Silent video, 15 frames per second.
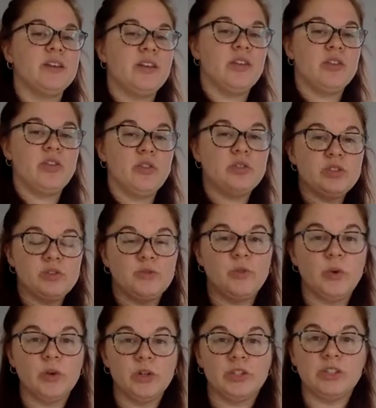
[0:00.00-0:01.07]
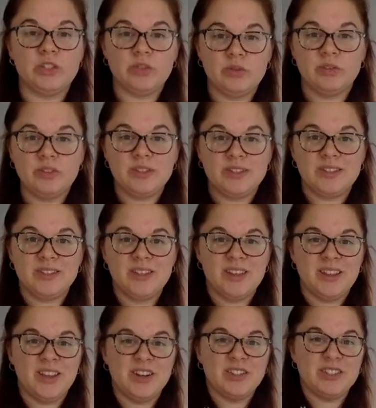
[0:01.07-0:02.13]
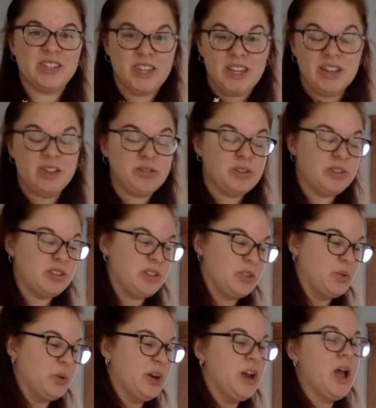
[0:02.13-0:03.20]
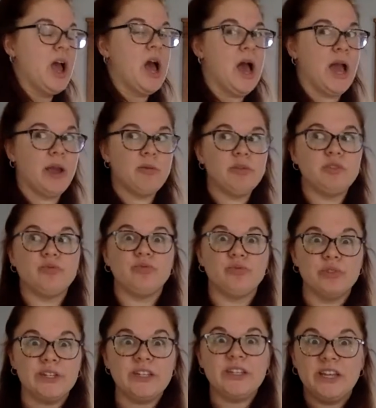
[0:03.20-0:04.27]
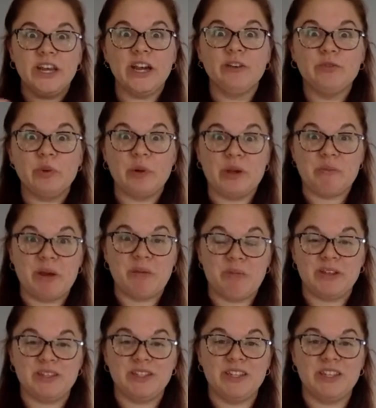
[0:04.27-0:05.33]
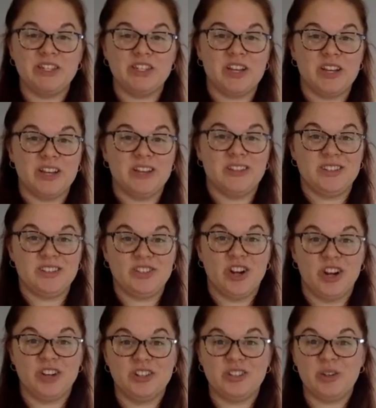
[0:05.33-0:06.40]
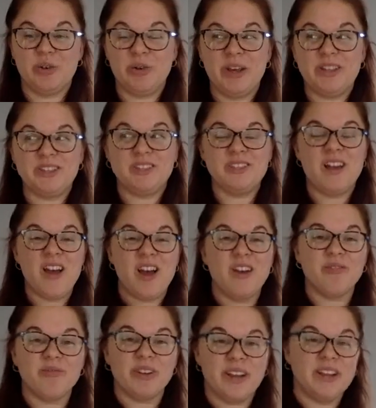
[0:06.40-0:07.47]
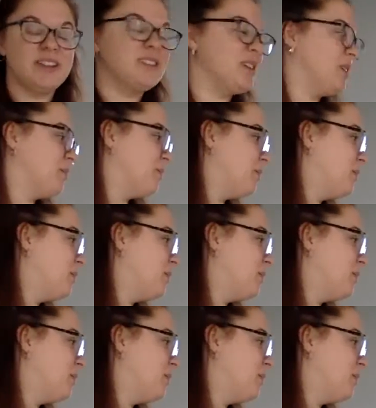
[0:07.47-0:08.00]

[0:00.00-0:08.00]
those 4 students that are sitting closest to the door, I was really careful when I made my seating chart, so it's not random.